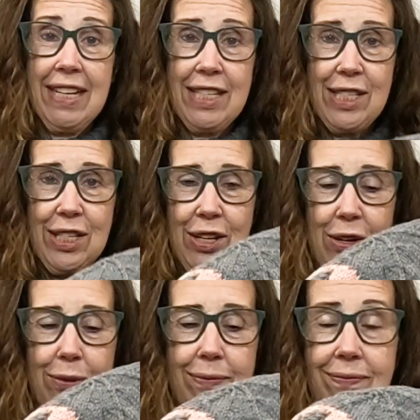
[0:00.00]
So
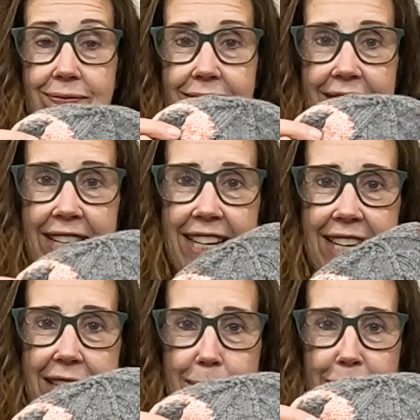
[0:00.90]

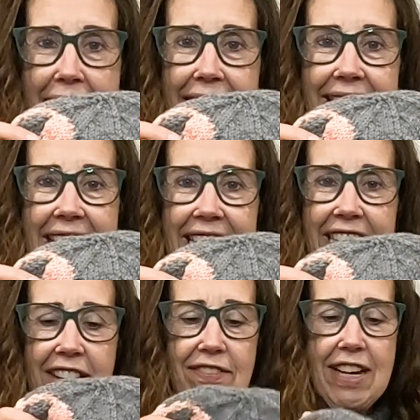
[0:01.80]
the Black
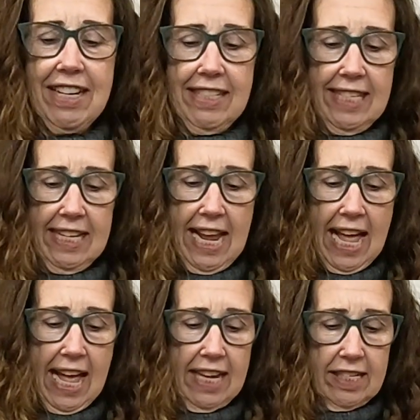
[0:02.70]
Canyon of Gunnison
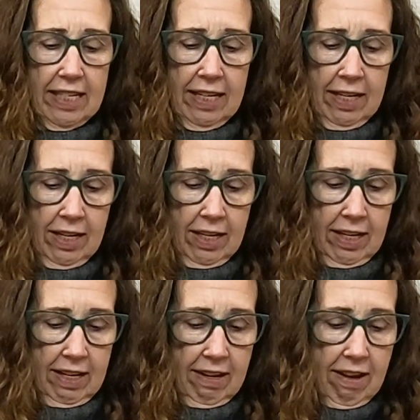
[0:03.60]
hat,
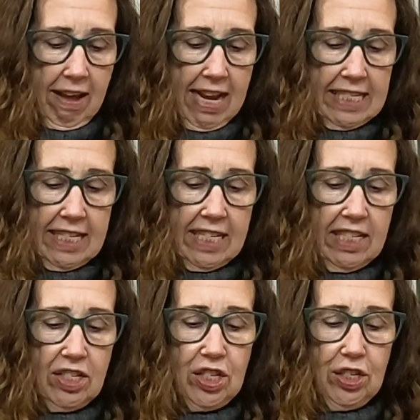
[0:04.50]
I
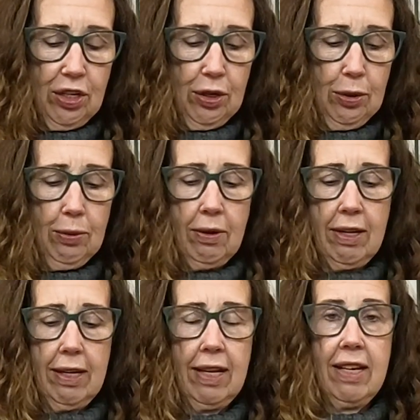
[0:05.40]
did do
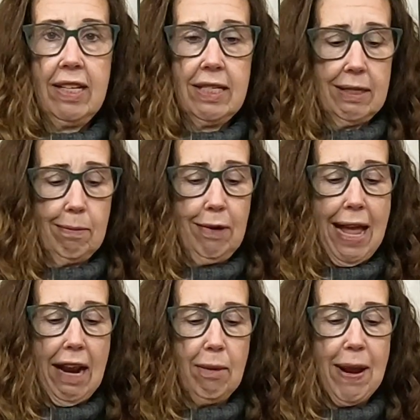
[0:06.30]
some
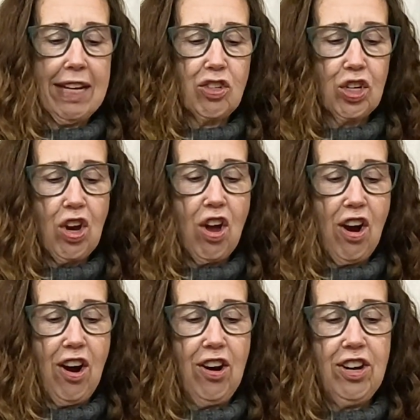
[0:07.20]
ladder back
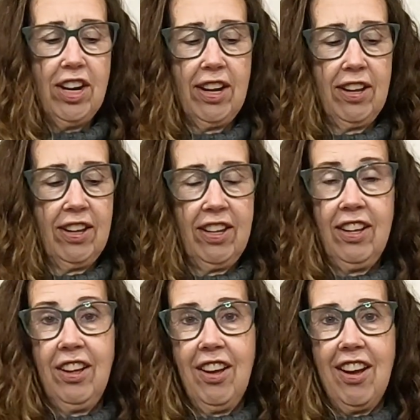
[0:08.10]
jacquard
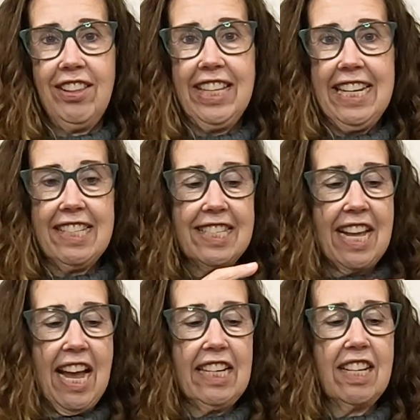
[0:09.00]
on the
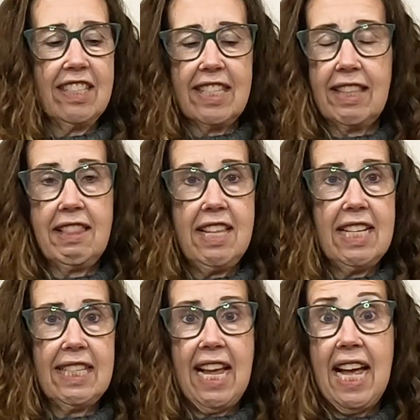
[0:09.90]
inside because
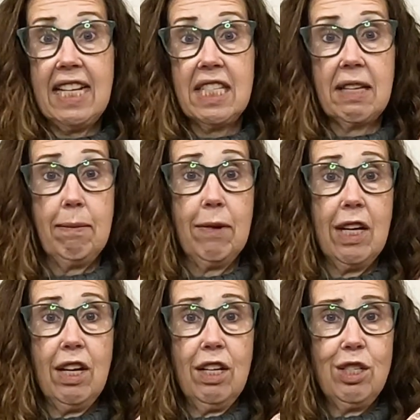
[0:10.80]
this had some
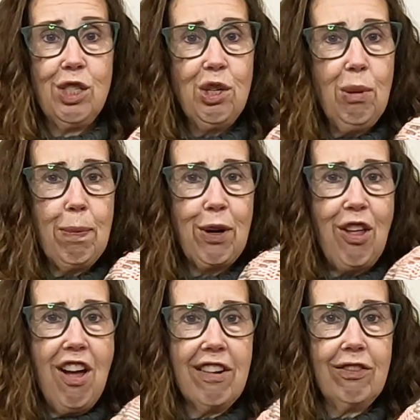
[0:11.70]
super
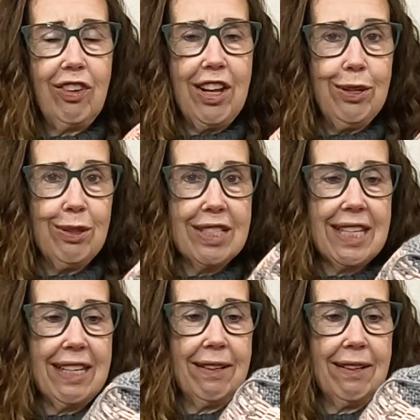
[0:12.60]
long floats.